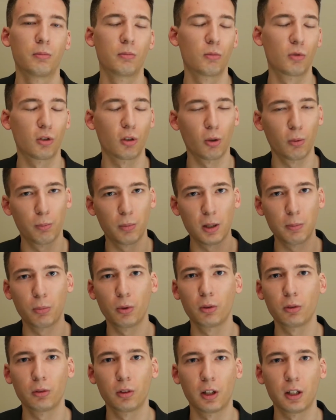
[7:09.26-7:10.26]
So
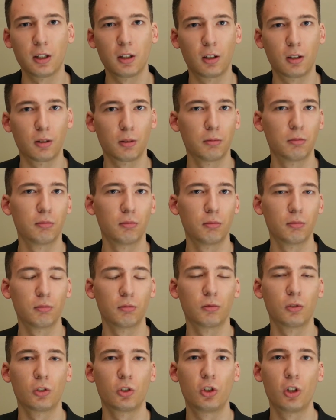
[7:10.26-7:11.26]
people like
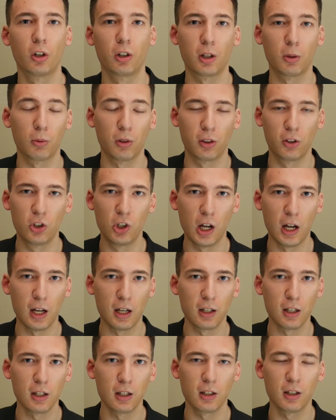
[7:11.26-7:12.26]
Journey with
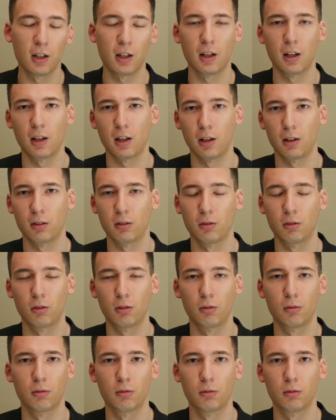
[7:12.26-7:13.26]
Janie and
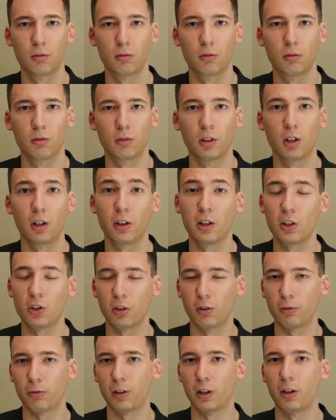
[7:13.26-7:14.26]

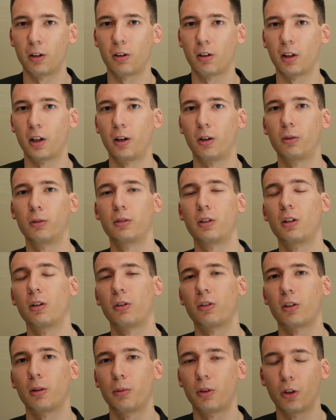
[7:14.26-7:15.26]
Alicia Fairclough,
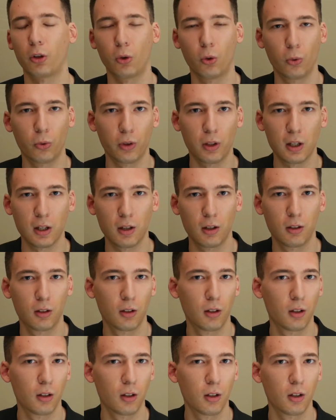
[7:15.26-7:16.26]
some of the only
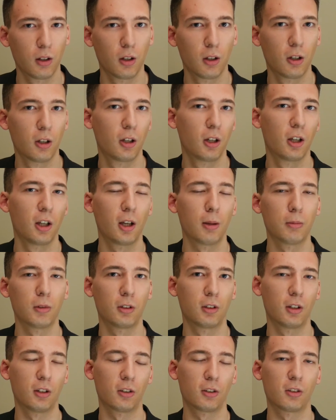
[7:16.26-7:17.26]

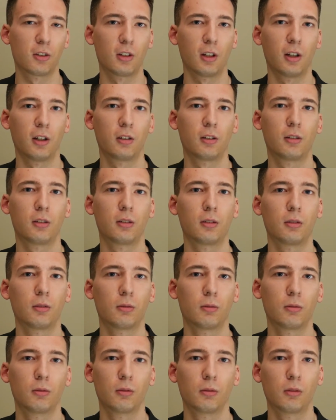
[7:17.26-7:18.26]
hypnotists at
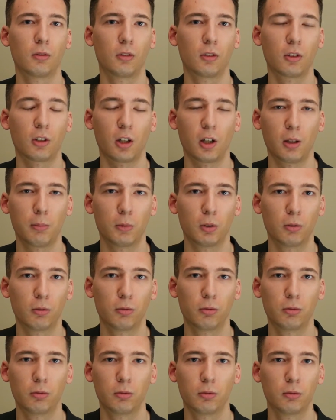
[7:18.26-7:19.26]
time
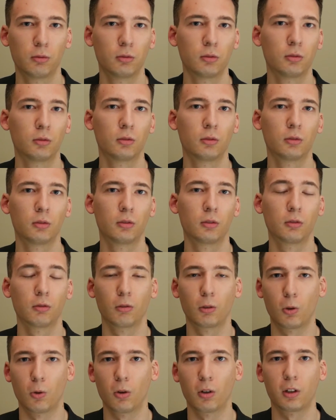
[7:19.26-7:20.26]
of
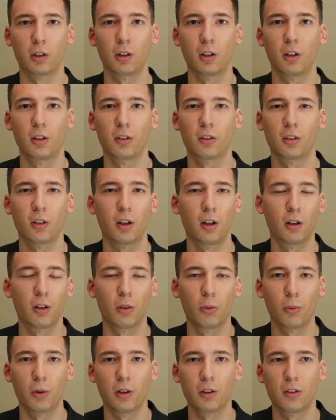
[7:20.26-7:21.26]
recording this, are
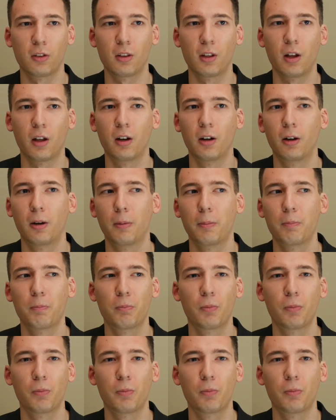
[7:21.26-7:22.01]
the ones that are